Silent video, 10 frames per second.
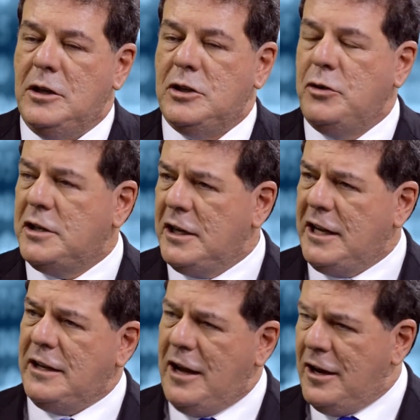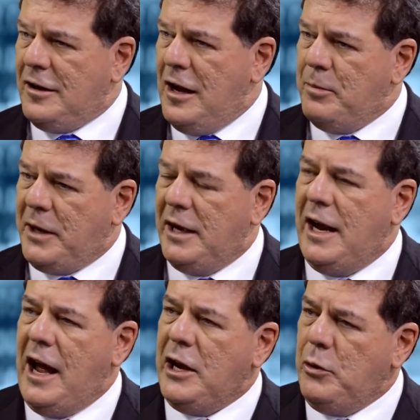So this can get kind of complicated.
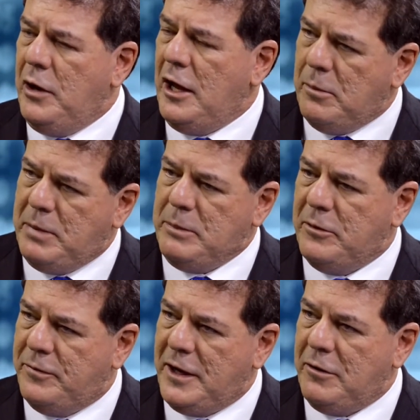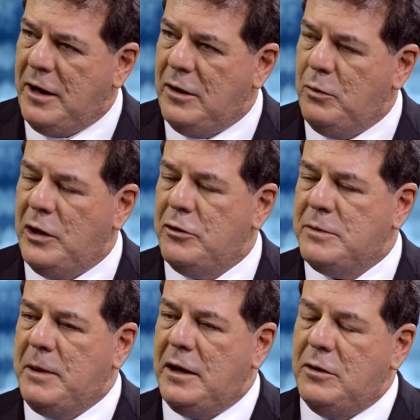How do you help people figure out whether it's
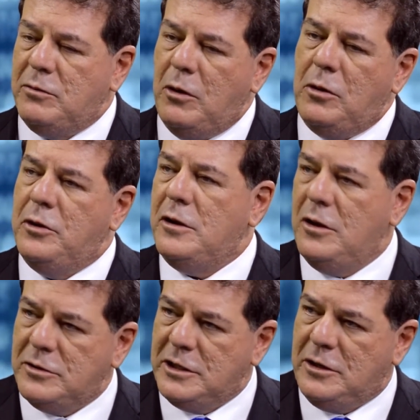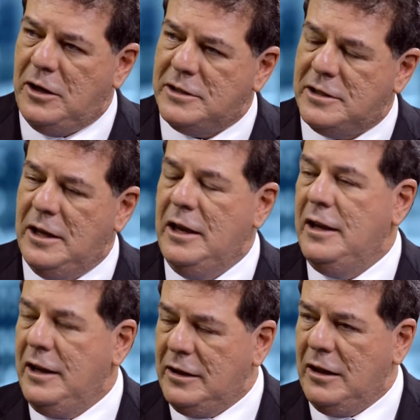better to roll the closing costs
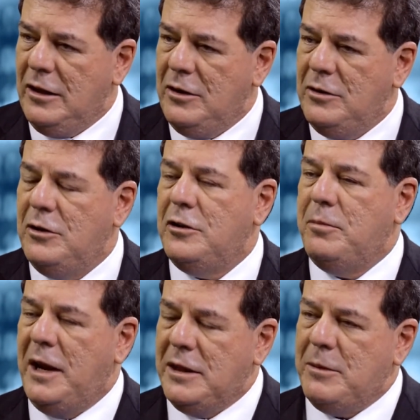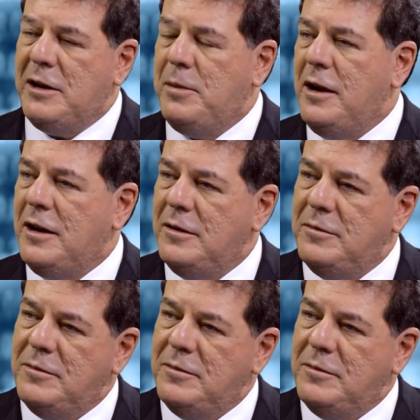into the loan or to pay them out of pocket?